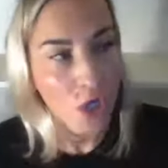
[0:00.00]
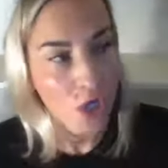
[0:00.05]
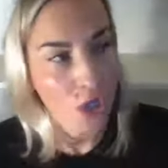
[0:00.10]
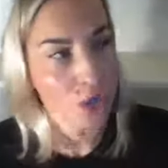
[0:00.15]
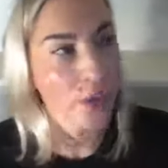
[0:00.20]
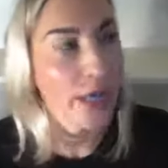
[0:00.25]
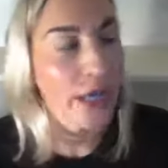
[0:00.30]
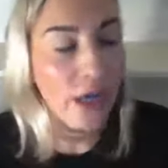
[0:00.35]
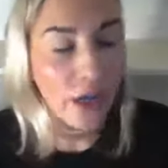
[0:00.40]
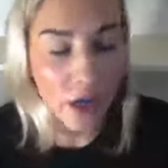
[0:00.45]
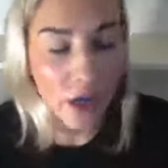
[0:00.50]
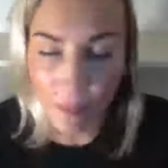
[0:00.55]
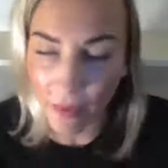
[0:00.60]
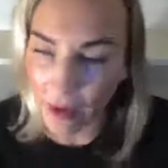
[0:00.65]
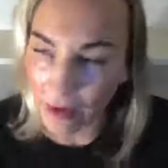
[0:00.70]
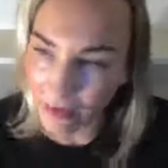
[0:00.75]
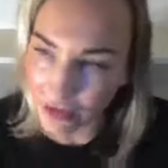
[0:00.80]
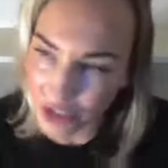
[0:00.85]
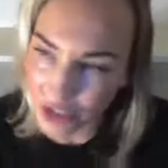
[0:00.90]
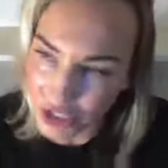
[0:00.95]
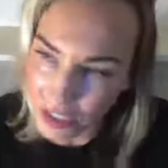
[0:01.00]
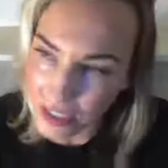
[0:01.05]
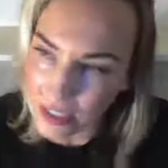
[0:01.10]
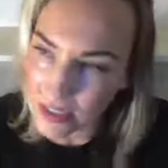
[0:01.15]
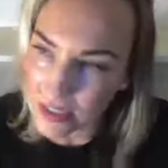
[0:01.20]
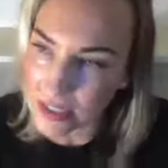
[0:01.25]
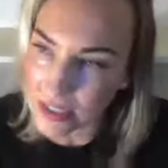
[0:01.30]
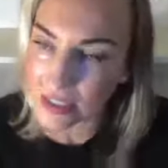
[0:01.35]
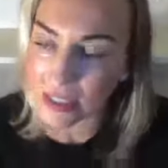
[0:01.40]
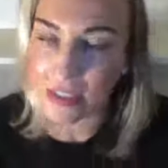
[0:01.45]
you hear about
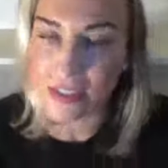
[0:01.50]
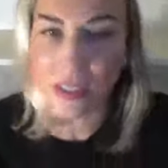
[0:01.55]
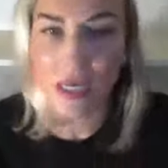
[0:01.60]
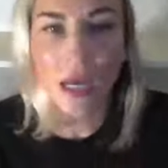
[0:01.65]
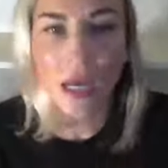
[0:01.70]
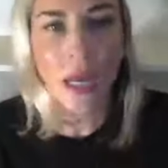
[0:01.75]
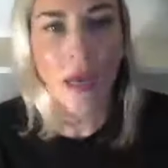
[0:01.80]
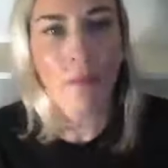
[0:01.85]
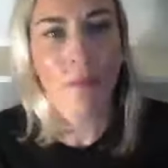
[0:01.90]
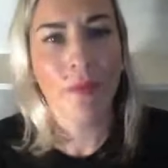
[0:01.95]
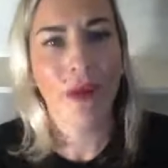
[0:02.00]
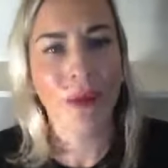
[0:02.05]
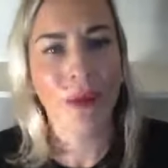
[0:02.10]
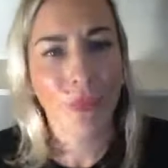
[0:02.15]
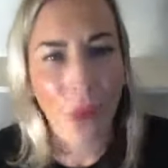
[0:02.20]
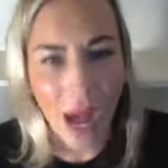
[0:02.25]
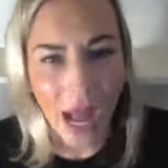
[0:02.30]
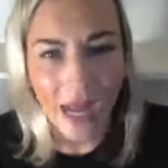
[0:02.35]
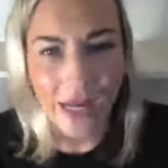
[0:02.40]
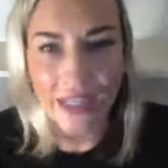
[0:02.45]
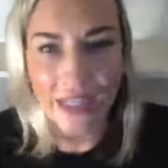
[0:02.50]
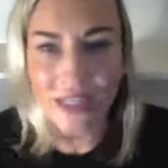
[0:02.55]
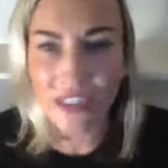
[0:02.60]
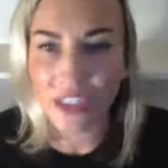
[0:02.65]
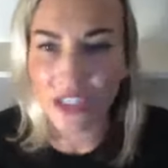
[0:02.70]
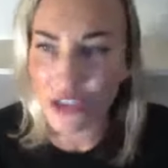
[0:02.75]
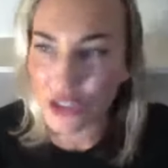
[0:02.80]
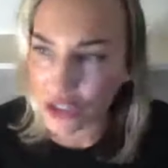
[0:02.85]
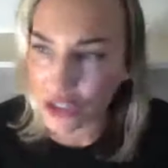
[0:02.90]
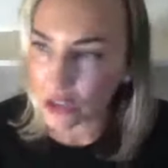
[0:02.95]
Jesus, but why
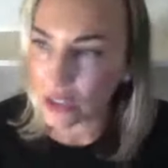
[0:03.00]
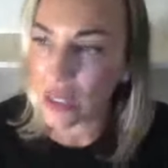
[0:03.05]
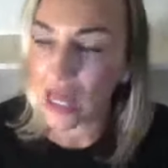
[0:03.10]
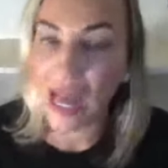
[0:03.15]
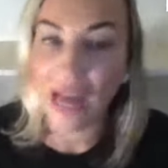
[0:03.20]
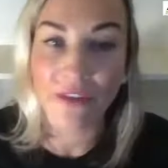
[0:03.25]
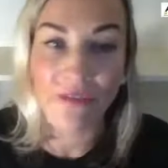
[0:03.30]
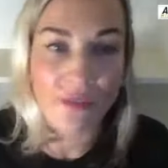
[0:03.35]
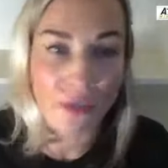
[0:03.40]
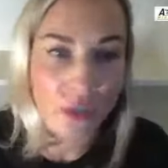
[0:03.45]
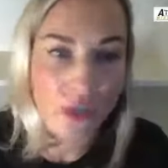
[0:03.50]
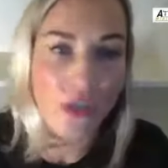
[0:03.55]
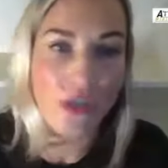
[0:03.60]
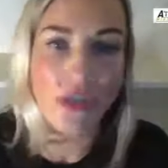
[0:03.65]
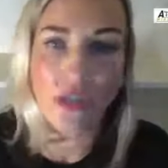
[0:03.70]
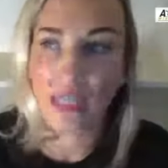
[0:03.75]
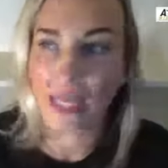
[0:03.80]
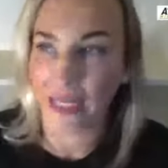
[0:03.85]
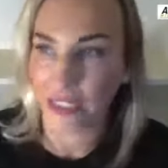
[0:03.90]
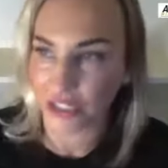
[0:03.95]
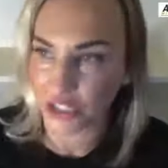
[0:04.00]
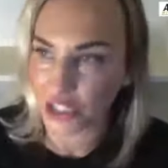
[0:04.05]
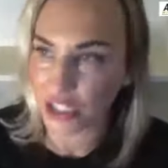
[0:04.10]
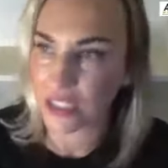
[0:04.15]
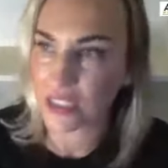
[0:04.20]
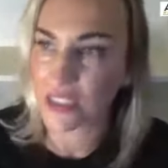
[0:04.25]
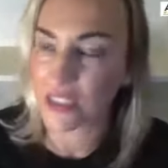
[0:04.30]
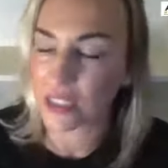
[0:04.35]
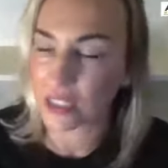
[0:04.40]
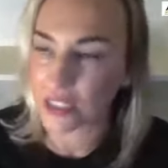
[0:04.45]
doesn't your life look like
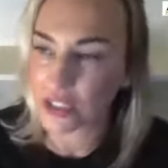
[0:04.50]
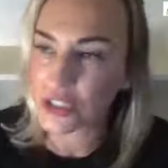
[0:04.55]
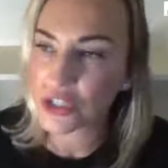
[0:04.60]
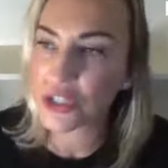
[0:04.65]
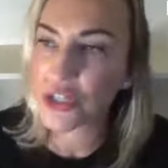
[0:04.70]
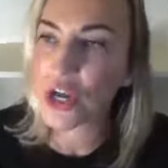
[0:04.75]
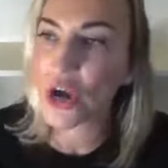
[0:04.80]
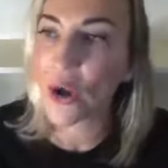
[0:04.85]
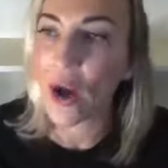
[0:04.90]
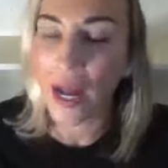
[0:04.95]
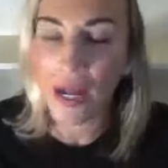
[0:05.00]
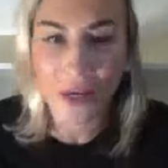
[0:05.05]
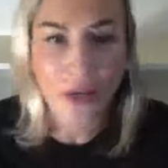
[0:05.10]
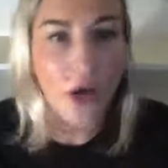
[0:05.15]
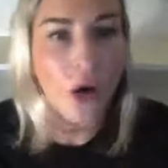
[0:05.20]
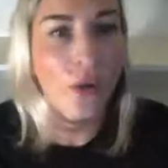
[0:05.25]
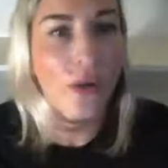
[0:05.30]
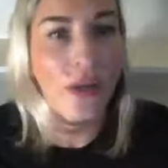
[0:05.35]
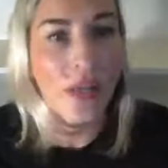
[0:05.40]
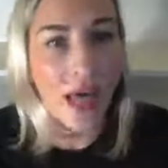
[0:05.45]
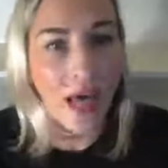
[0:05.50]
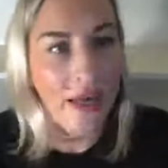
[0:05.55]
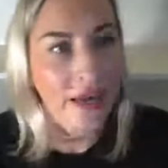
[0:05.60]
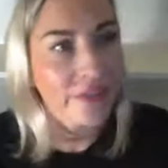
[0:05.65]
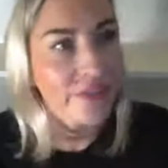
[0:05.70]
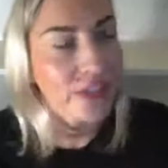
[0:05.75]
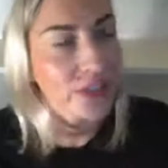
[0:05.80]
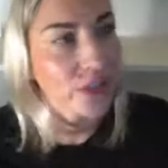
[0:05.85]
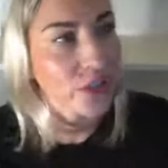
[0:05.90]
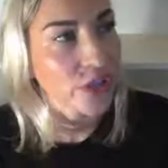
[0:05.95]
Jesus? You know, I know a lot
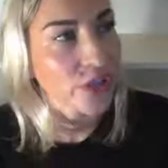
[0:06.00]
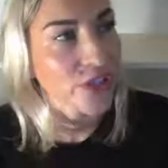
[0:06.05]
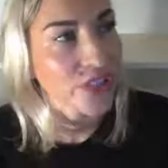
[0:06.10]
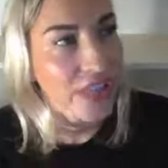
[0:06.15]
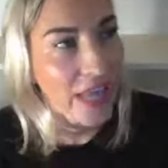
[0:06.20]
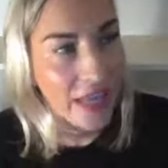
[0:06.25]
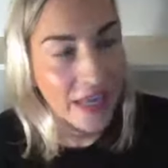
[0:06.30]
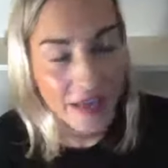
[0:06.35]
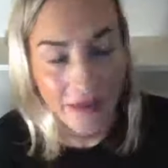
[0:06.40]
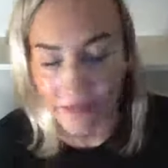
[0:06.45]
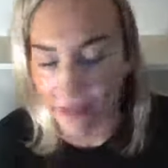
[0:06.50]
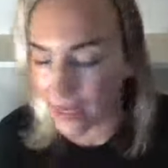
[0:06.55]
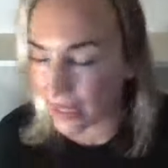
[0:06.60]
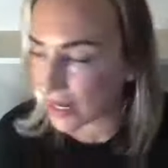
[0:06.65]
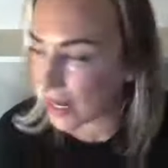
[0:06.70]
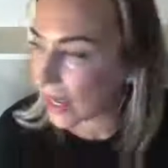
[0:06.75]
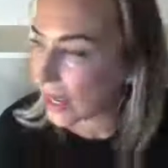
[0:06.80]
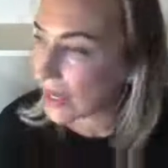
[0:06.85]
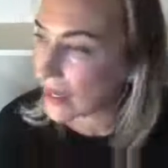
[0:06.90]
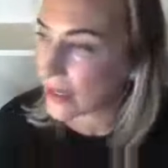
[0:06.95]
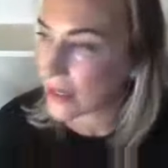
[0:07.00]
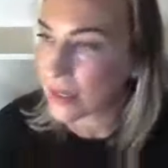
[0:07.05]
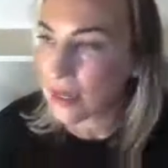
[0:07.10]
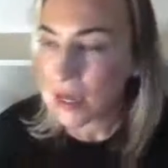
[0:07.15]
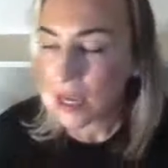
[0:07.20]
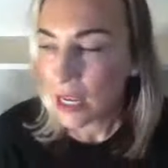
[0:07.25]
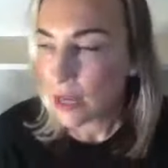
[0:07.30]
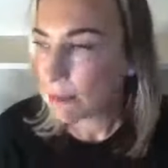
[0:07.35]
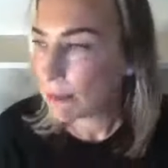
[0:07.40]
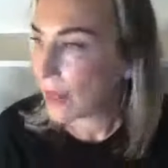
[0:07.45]
of us are saying that, hey,
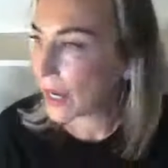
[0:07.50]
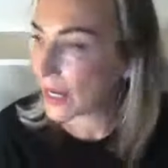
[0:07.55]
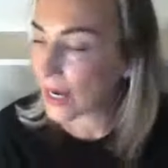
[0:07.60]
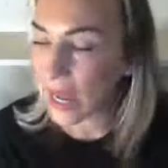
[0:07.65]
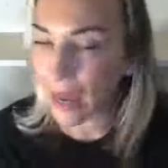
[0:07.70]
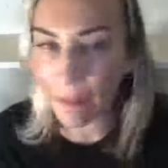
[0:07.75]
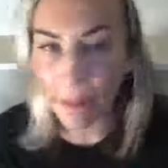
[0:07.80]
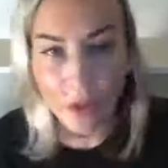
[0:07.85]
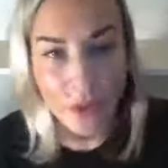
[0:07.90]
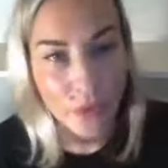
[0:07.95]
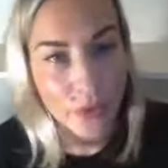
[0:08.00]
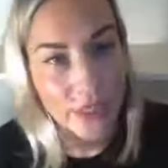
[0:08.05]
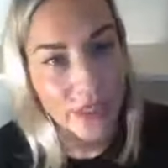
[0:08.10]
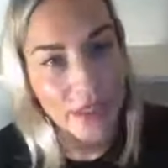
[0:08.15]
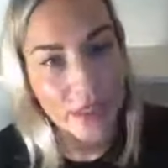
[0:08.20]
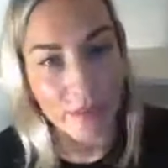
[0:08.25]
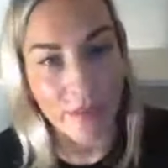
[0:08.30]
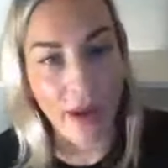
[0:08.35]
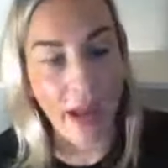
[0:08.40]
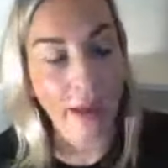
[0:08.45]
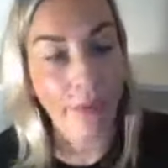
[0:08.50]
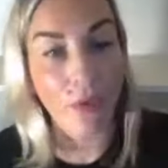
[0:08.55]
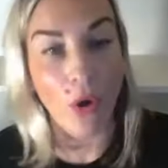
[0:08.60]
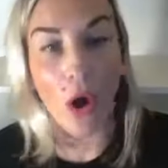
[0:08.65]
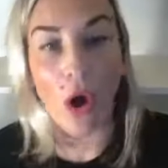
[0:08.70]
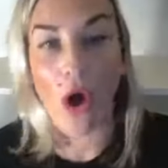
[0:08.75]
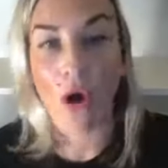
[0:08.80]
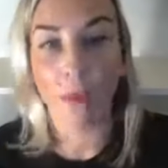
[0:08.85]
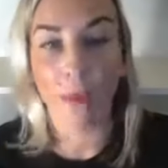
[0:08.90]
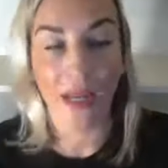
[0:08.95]
man, I've been reading the Bible
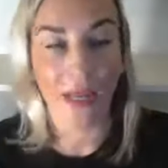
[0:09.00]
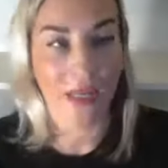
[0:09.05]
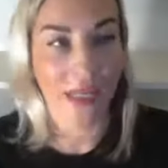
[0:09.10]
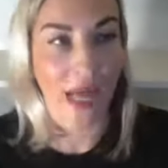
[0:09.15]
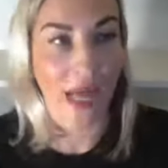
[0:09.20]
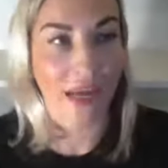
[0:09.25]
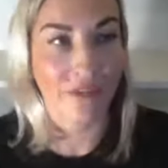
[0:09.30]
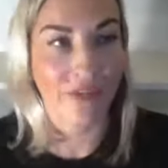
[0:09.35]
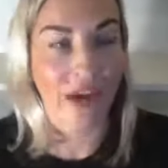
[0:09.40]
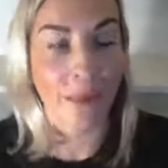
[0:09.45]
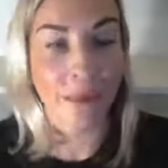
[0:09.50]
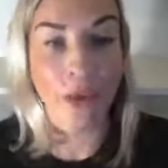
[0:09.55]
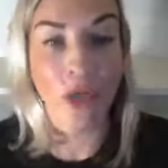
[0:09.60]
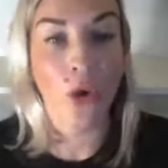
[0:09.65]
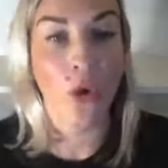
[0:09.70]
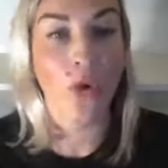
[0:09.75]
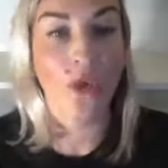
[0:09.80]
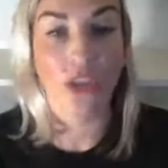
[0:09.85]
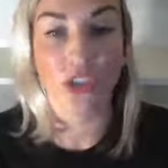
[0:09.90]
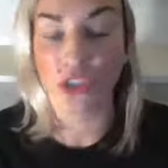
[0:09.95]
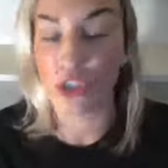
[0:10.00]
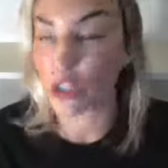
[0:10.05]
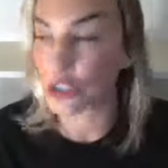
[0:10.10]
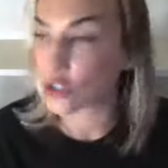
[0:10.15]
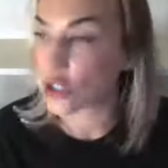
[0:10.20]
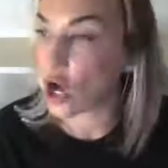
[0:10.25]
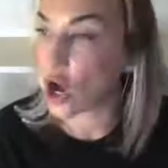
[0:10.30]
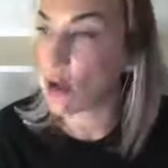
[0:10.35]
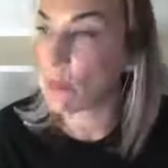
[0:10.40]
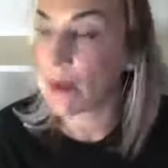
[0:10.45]
all my life, I've been going to
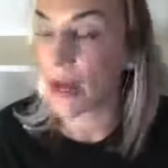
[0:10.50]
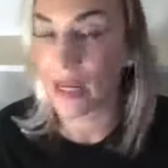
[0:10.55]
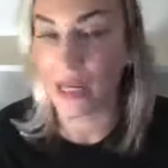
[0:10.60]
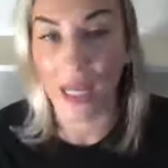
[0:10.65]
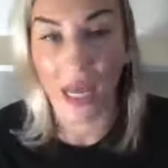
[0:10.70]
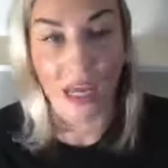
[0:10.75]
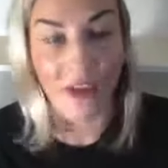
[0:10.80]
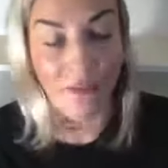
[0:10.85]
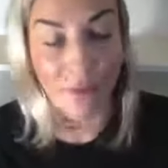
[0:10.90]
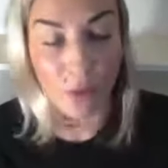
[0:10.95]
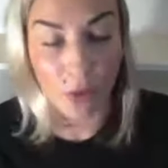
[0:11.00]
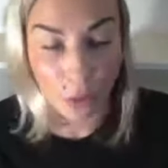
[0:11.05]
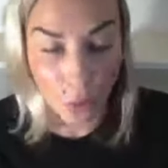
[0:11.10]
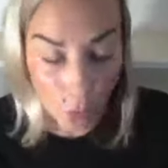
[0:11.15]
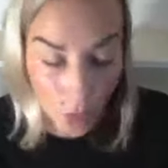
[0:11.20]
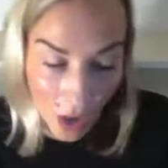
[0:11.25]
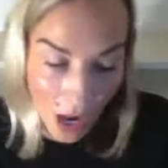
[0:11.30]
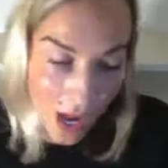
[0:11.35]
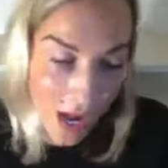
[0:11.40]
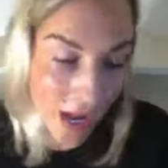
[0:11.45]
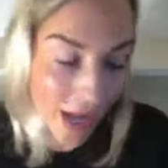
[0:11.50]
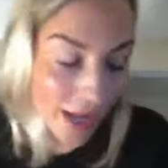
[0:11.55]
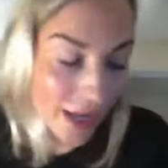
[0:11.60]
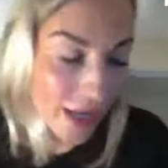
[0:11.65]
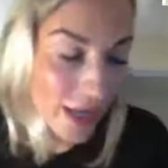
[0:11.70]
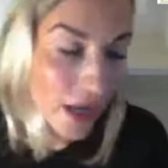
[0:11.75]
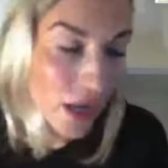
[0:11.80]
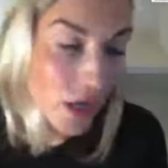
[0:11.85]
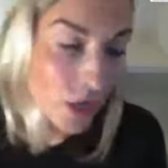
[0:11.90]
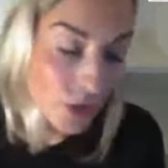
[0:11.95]
church all my life, but
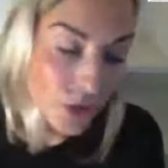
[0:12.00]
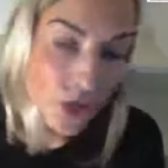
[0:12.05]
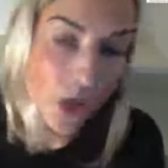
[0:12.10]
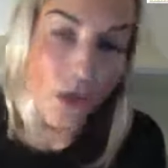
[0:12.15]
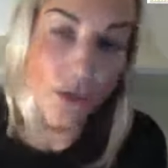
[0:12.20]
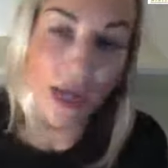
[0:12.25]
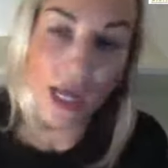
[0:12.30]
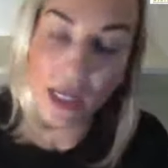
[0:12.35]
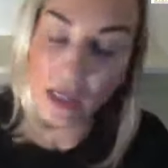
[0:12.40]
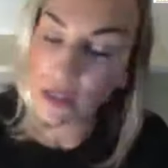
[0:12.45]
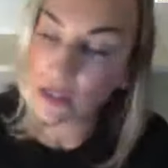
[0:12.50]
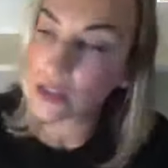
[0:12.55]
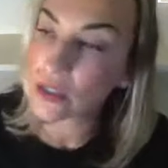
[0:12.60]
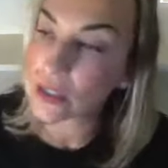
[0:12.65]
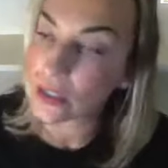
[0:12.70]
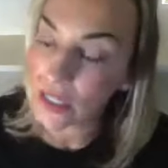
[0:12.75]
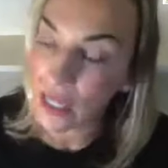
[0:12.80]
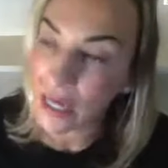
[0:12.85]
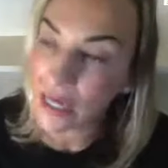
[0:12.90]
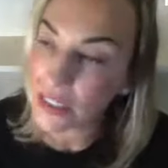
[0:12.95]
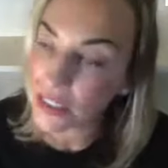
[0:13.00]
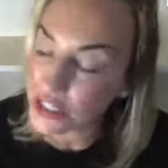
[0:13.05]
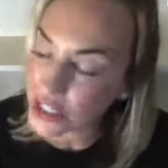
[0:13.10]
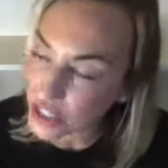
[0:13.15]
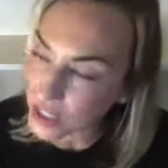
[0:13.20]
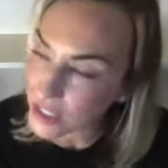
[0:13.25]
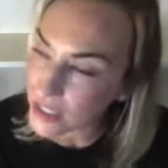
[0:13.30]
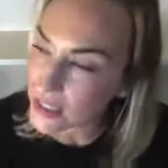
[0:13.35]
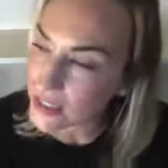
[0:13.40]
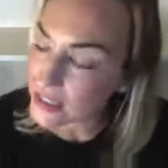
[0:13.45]
why don't I look like
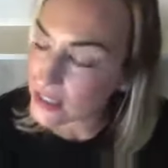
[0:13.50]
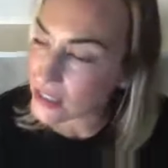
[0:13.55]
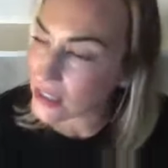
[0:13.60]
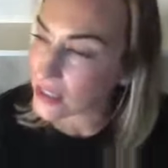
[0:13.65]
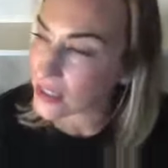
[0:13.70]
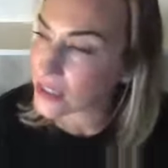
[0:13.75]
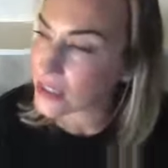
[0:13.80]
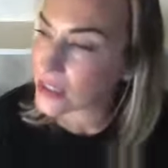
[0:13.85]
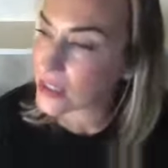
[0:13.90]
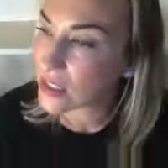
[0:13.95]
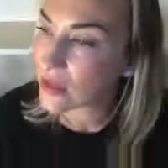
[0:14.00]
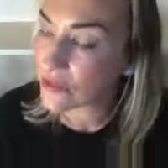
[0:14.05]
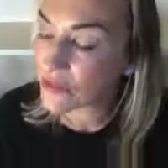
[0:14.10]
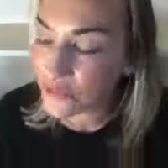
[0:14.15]
Jesus?